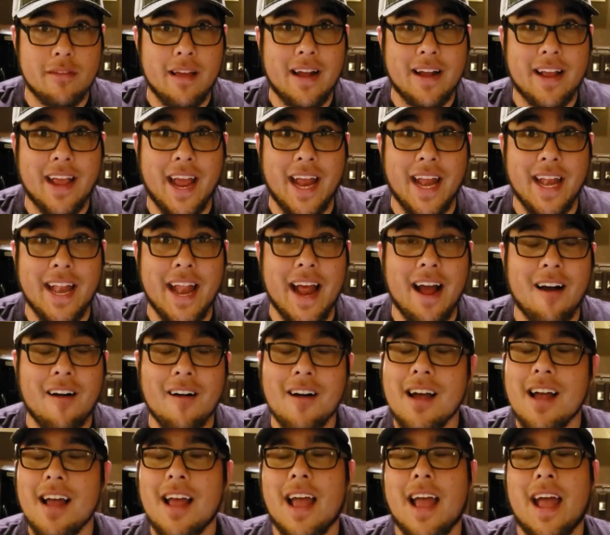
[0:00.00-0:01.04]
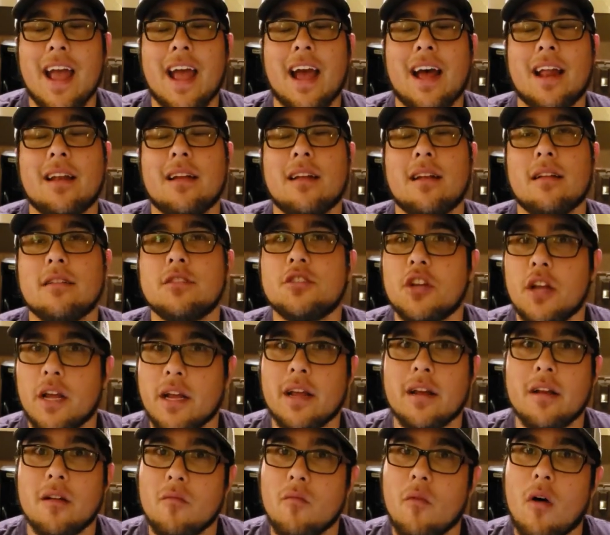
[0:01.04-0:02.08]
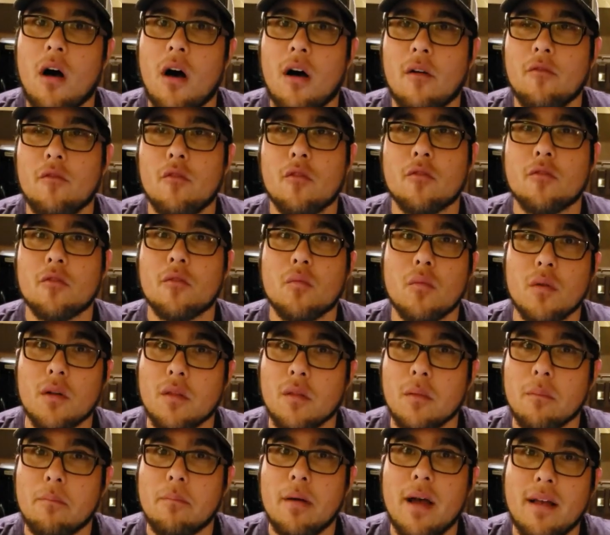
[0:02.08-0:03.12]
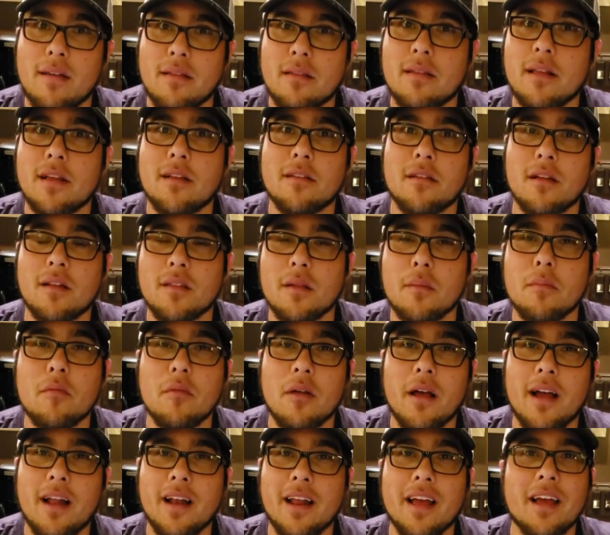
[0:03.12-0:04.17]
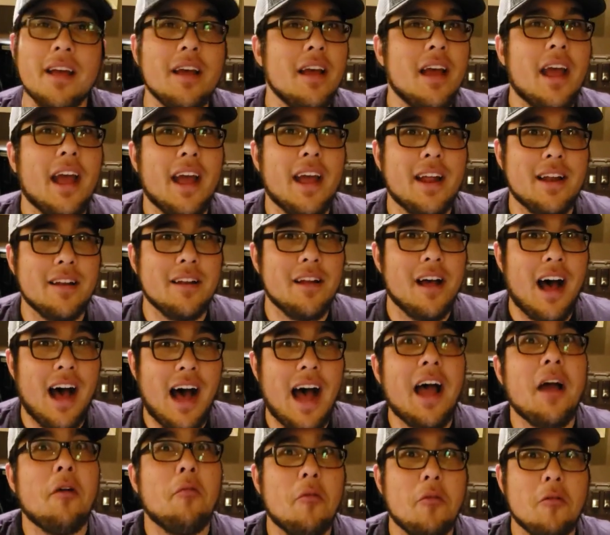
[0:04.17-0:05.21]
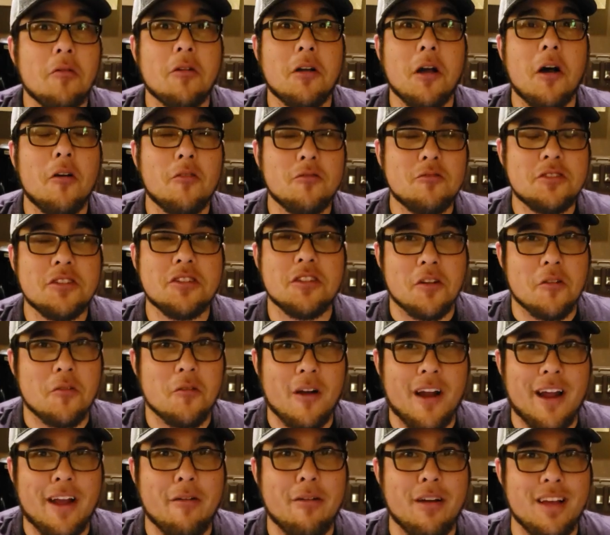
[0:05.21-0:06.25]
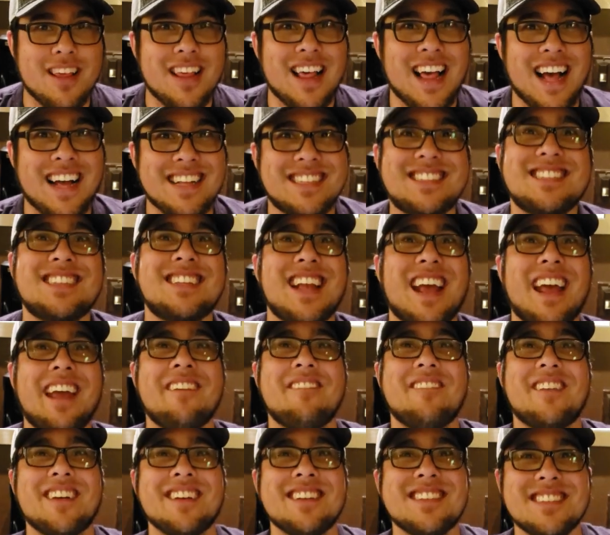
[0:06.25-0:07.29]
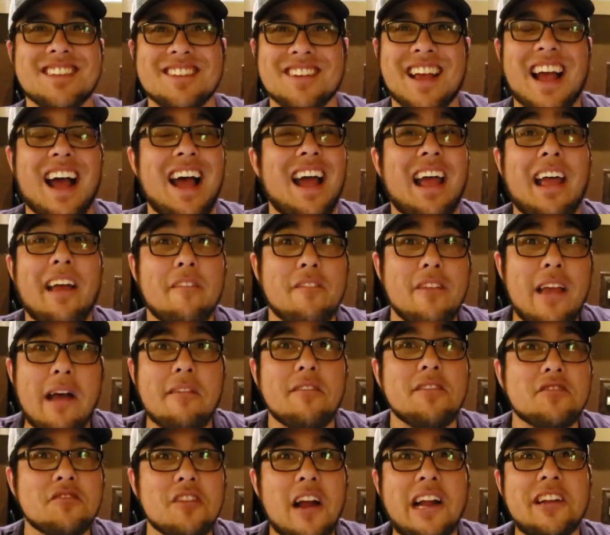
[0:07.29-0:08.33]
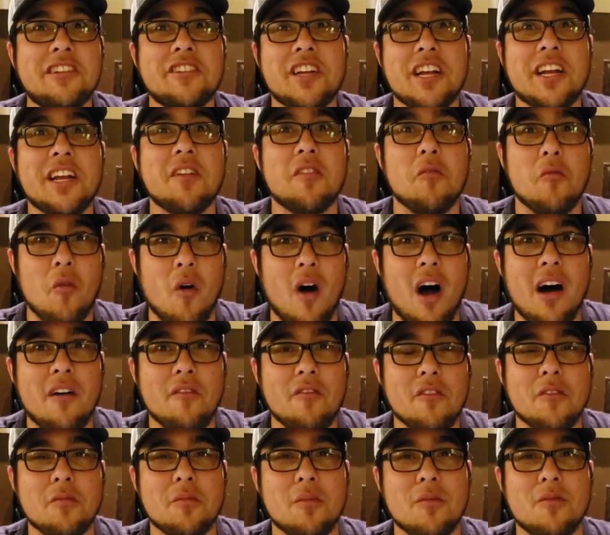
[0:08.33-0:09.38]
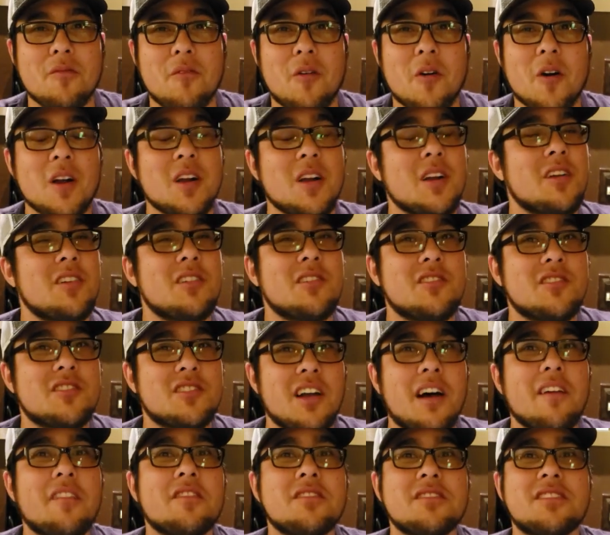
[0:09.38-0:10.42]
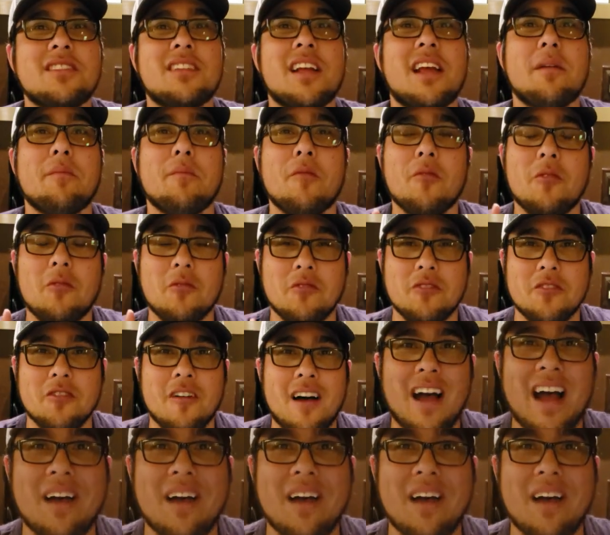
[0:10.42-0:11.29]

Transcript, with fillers: decade now, and chicken and waffles is one of the best things on the planet, and I will go to the grave with that statement. So yeah, if you haven't tried chicken and waffles before, Southern staple, you'll